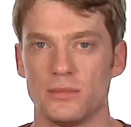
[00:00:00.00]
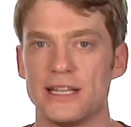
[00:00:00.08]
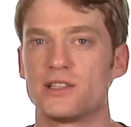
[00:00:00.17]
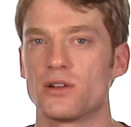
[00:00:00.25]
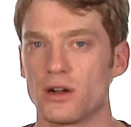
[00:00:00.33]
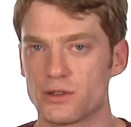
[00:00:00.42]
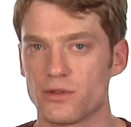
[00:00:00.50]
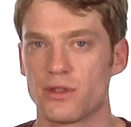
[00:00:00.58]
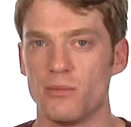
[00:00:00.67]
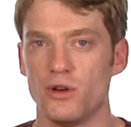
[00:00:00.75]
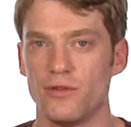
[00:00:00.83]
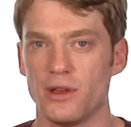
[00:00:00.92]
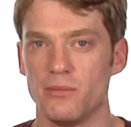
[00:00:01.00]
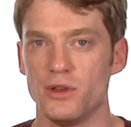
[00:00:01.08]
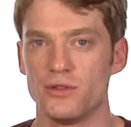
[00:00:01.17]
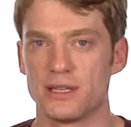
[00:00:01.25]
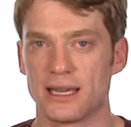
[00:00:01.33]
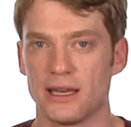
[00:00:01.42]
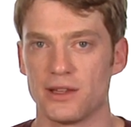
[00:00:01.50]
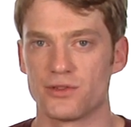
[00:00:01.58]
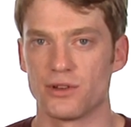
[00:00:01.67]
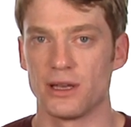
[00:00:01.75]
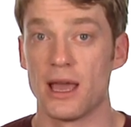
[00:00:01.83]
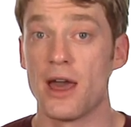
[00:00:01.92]
It starts with the movie and music
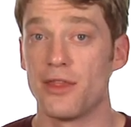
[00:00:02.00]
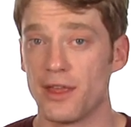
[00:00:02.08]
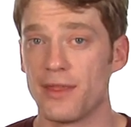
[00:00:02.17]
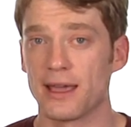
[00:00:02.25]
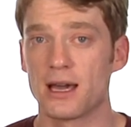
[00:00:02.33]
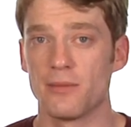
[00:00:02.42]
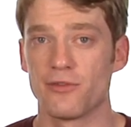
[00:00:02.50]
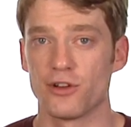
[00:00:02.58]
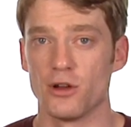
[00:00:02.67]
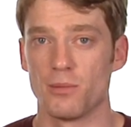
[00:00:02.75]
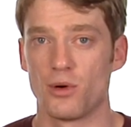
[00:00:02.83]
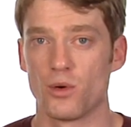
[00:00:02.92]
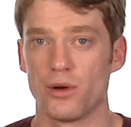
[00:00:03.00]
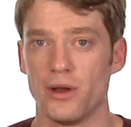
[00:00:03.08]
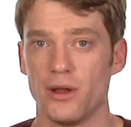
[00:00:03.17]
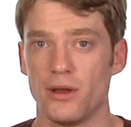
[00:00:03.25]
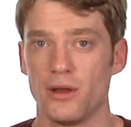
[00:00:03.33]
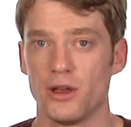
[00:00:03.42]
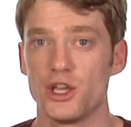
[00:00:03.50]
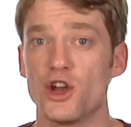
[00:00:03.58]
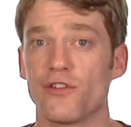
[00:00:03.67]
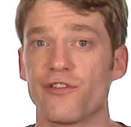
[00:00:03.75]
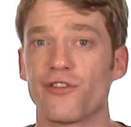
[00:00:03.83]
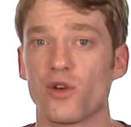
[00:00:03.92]
industry, then they come for your porn.
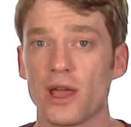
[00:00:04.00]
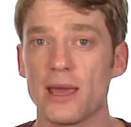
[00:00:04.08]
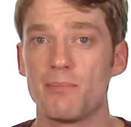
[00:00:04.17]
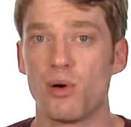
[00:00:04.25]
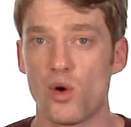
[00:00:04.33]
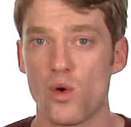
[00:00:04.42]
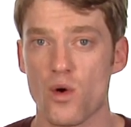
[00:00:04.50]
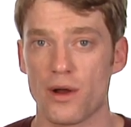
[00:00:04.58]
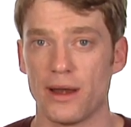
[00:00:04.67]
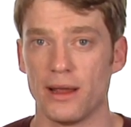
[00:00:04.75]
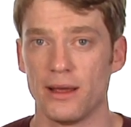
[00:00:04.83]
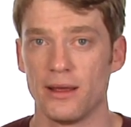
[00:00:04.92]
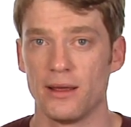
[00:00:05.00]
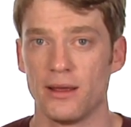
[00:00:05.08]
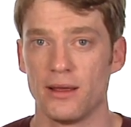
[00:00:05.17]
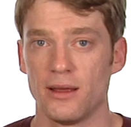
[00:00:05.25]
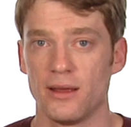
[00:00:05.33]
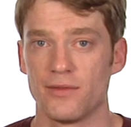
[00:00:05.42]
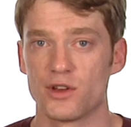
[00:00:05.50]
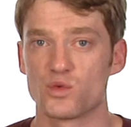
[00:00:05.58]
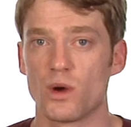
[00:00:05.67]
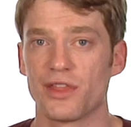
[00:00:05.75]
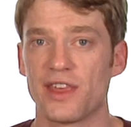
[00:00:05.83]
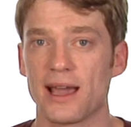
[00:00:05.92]
Your free porn. There's
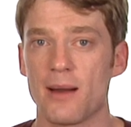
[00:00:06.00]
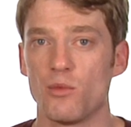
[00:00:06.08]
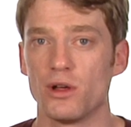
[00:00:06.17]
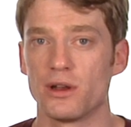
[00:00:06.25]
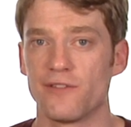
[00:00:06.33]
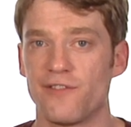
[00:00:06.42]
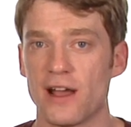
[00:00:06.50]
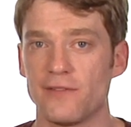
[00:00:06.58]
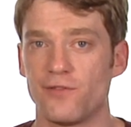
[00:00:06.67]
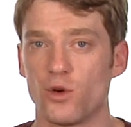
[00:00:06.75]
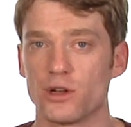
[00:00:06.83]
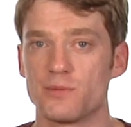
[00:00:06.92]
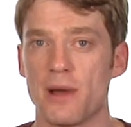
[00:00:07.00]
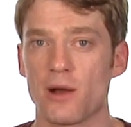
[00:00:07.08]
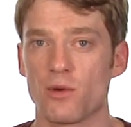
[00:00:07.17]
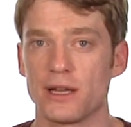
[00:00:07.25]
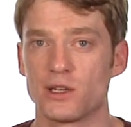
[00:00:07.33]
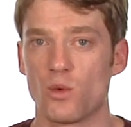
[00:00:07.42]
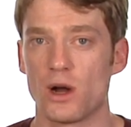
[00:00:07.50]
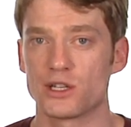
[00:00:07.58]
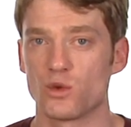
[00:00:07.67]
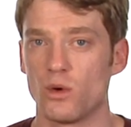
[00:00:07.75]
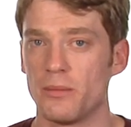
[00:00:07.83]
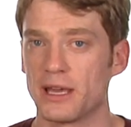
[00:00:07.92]
one thing I'm willing to fight for, it's my right to watch
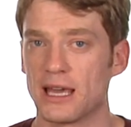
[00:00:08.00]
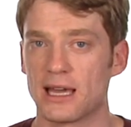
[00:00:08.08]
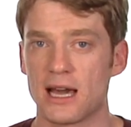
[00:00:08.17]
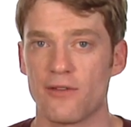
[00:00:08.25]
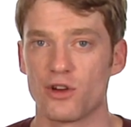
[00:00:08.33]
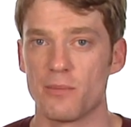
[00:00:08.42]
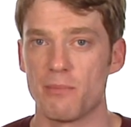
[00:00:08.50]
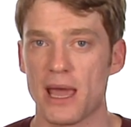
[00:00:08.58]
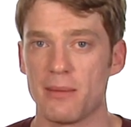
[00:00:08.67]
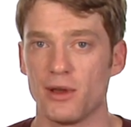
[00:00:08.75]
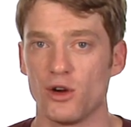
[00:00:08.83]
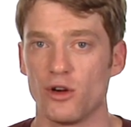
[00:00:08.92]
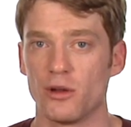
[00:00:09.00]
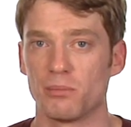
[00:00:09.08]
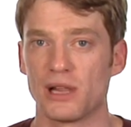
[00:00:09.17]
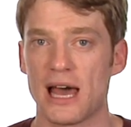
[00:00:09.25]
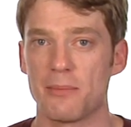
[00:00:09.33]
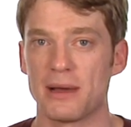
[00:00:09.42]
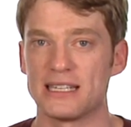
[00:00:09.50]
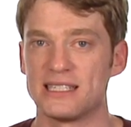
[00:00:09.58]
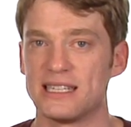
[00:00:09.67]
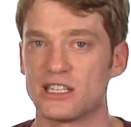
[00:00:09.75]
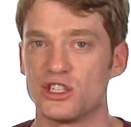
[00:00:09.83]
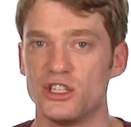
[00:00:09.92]
a woman get covered in baby oil and plowed by
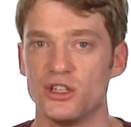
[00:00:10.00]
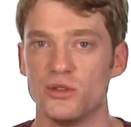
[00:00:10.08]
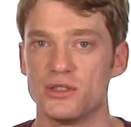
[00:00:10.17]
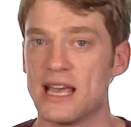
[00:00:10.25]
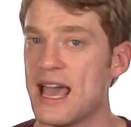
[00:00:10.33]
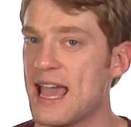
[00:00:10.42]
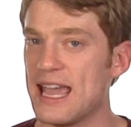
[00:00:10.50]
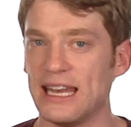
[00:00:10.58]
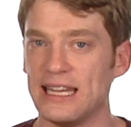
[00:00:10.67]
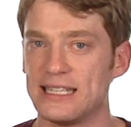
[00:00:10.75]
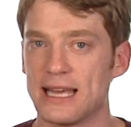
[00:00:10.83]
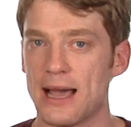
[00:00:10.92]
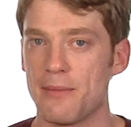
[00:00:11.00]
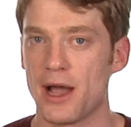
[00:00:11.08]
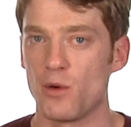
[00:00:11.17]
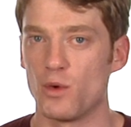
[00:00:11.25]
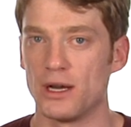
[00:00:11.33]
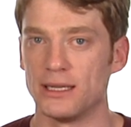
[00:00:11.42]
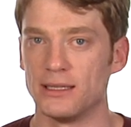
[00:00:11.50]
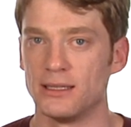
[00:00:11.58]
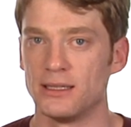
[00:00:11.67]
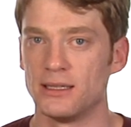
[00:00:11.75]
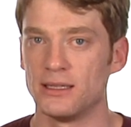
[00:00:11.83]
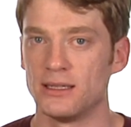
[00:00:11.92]
six dudes anytime I want.
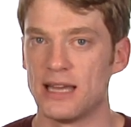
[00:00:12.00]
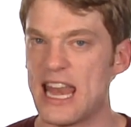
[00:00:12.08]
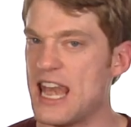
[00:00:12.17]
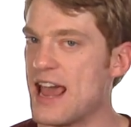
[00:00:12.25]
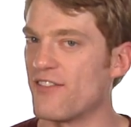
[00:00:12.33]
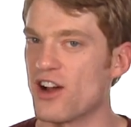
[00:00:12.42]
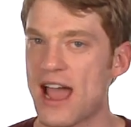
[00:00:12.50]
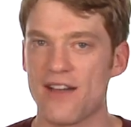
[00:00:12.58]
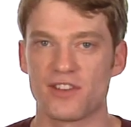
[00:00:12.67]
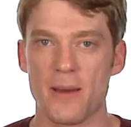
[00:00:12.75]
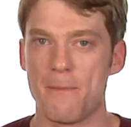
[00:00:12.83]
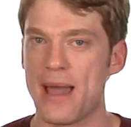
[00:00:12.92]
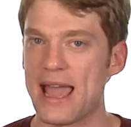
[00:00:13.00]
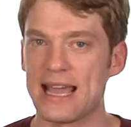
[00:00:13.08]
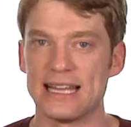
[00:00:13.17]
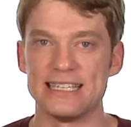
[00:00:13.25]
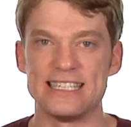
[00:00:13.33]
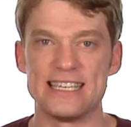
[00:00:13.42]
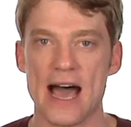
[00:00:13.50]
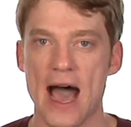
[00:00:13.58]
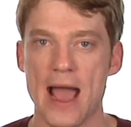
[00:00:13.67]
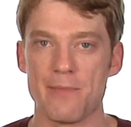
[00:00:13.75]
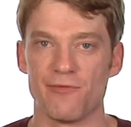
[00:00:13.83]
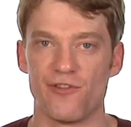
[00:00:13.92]
And never have to pay a
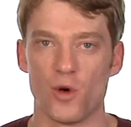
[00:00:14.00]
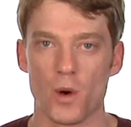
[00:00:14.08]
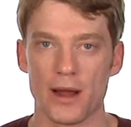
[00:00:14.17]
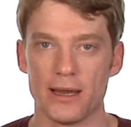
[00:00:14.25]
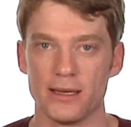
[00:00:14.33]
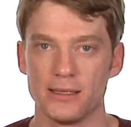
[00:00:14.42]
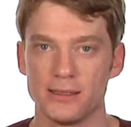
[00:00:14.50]
dime for it.